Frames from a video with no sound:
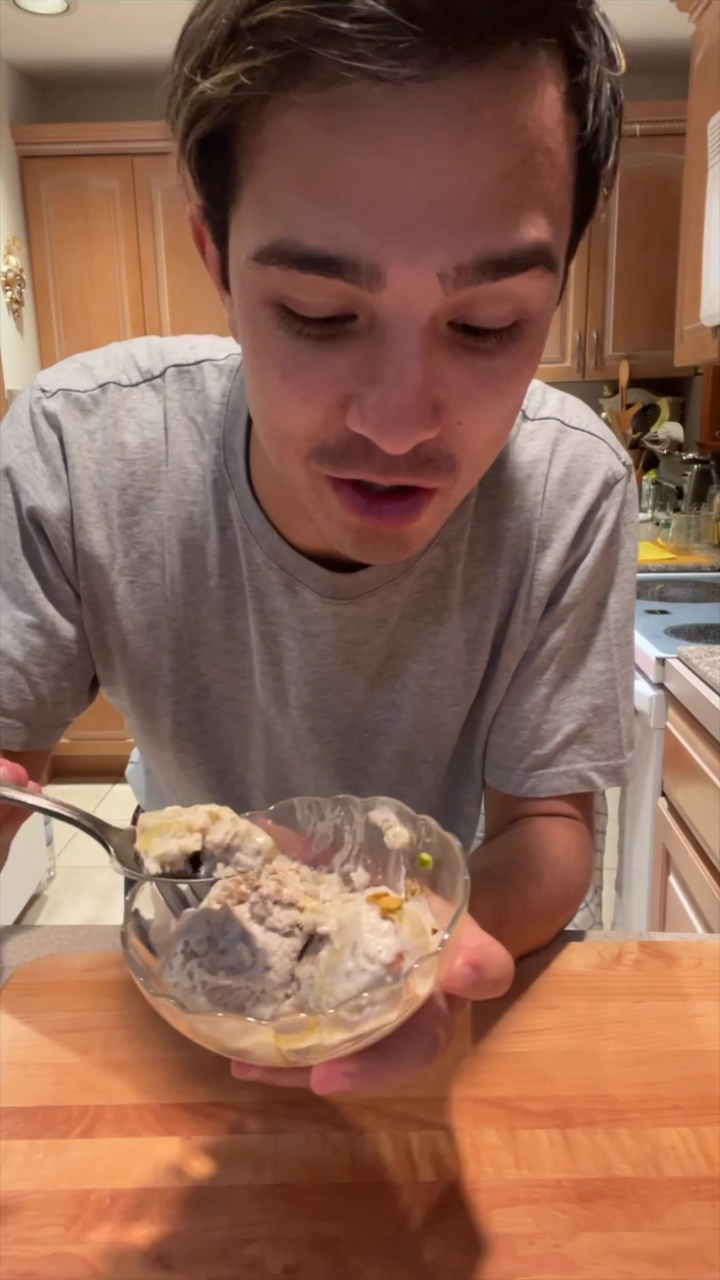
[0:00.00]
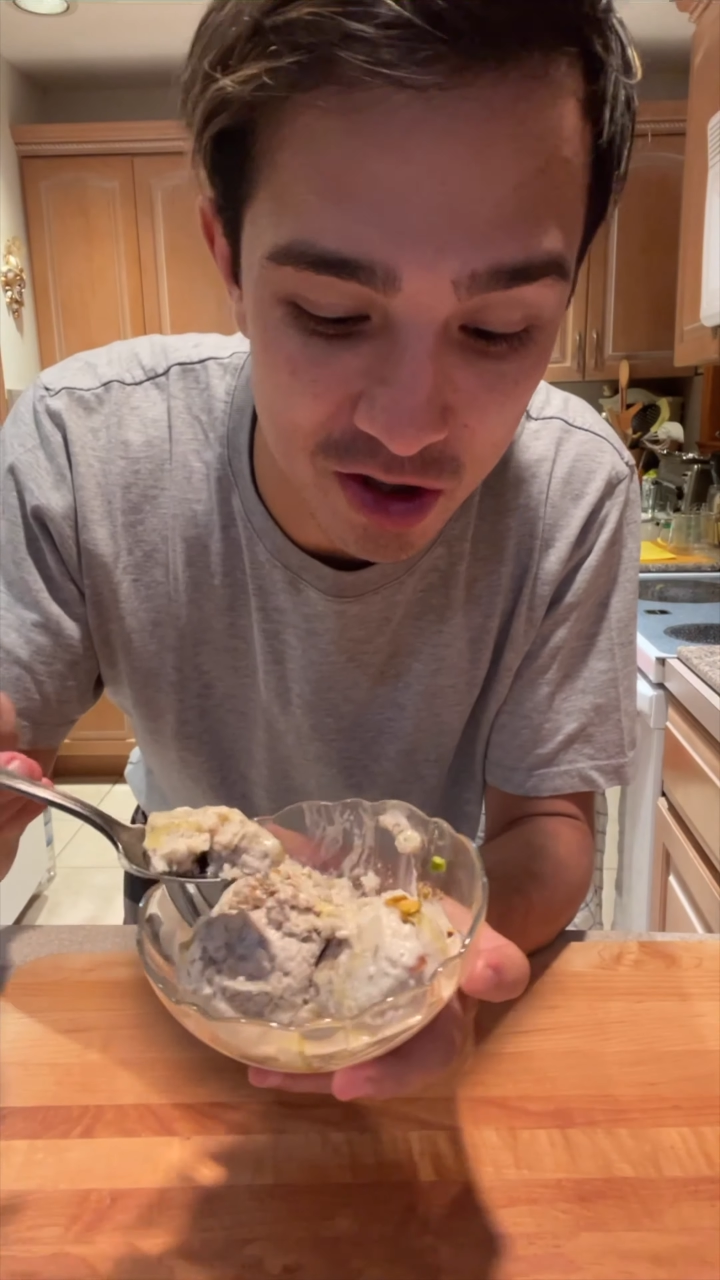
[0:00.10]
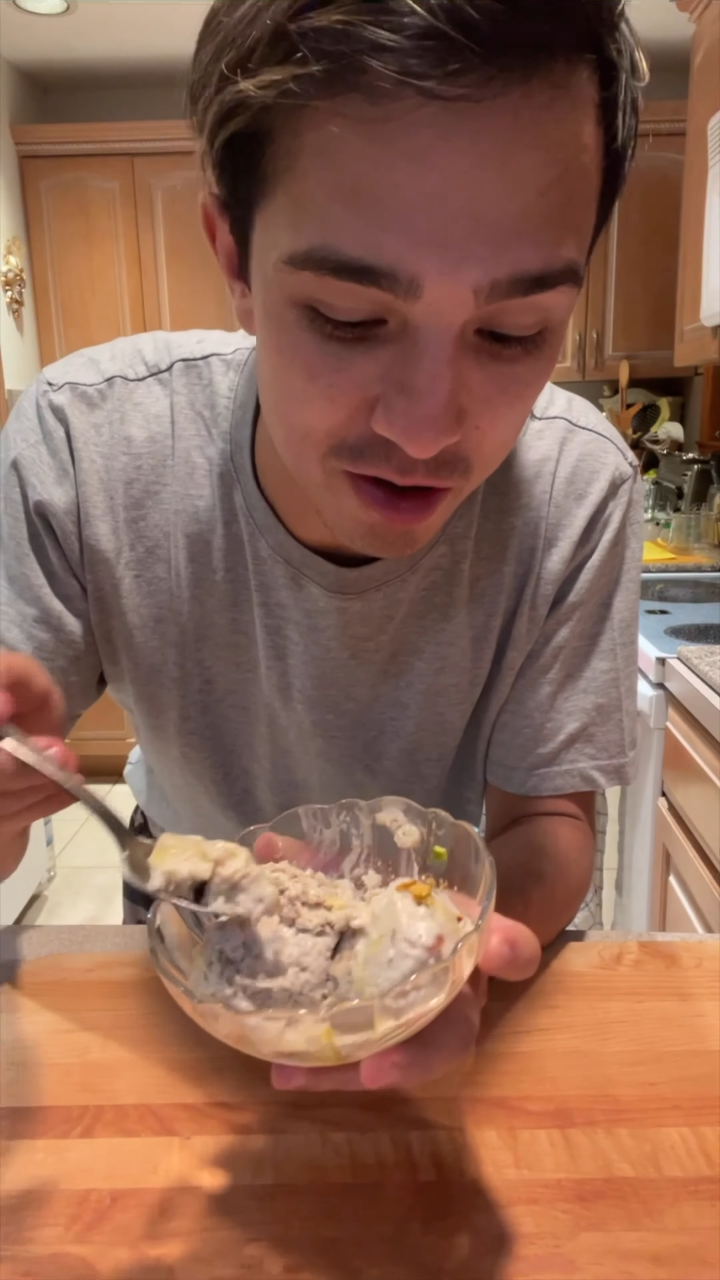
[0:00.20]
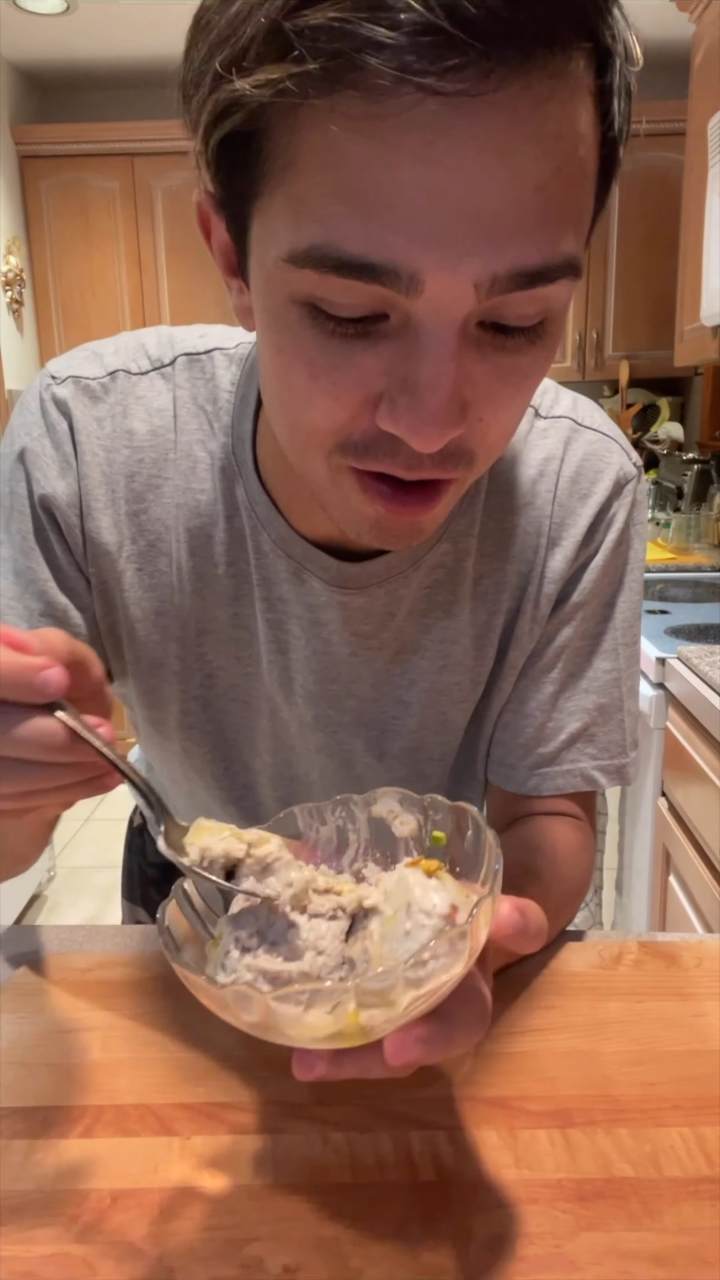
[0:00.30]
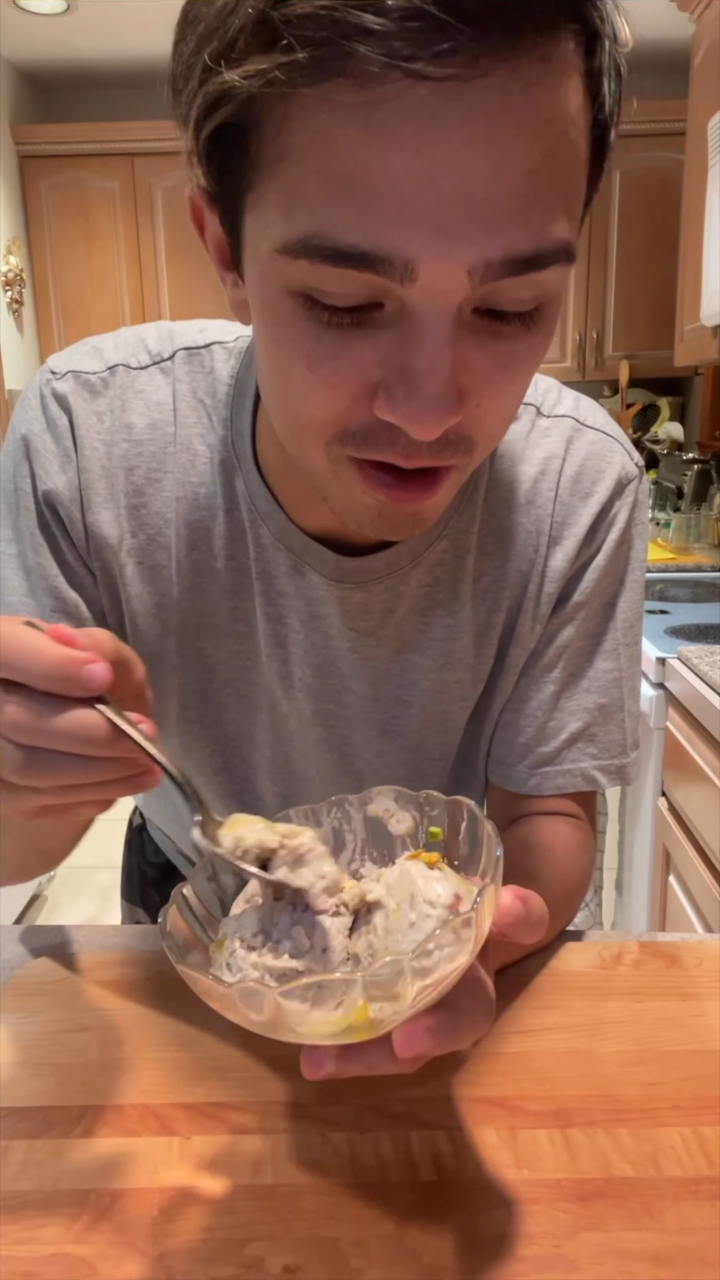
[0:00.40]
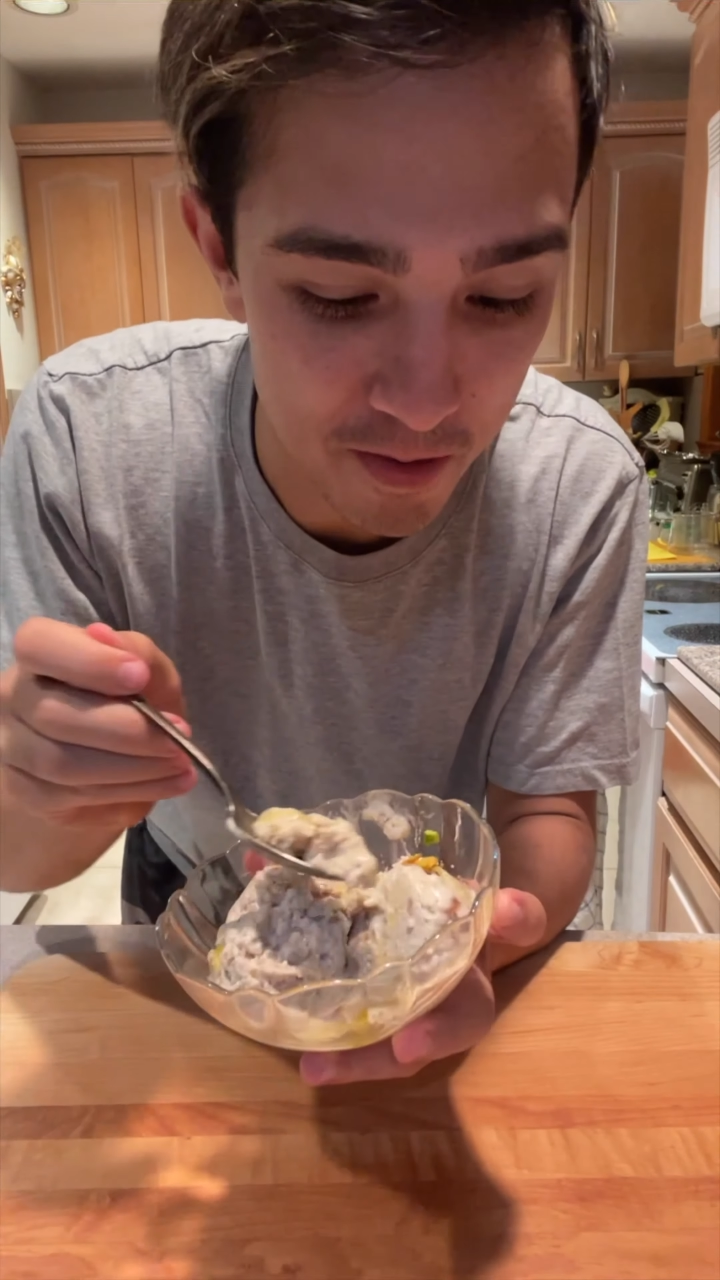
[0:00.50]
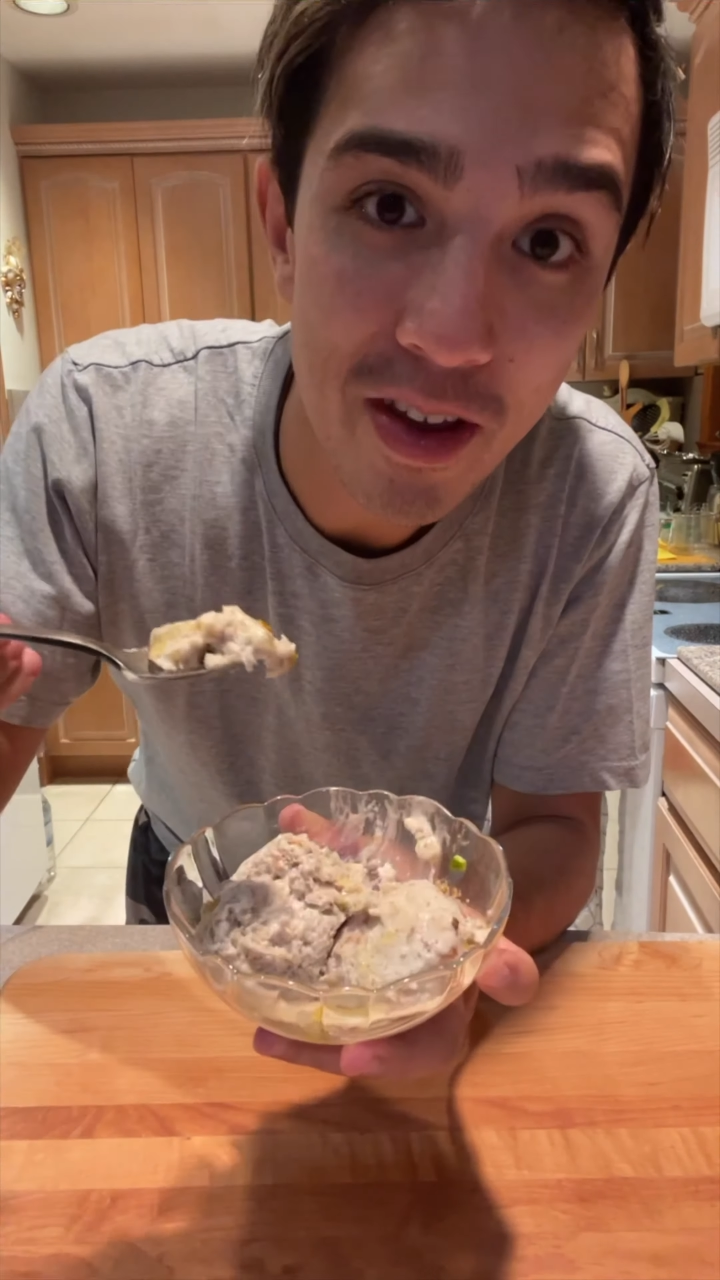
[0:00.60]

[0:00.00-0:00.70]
sugar.